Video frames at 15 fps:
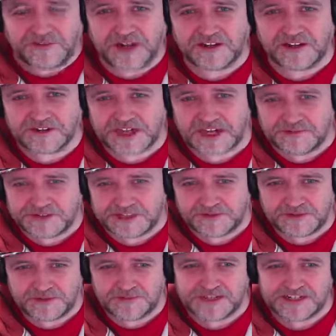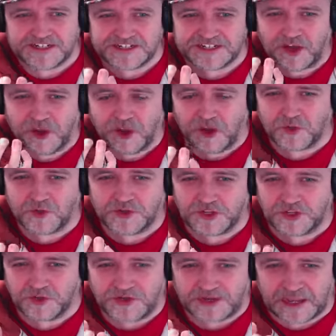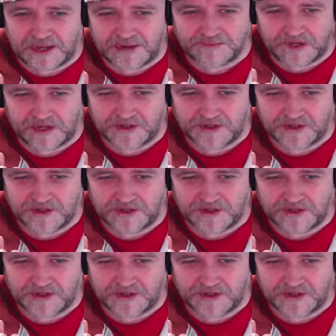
Hello Games implemented a whole new game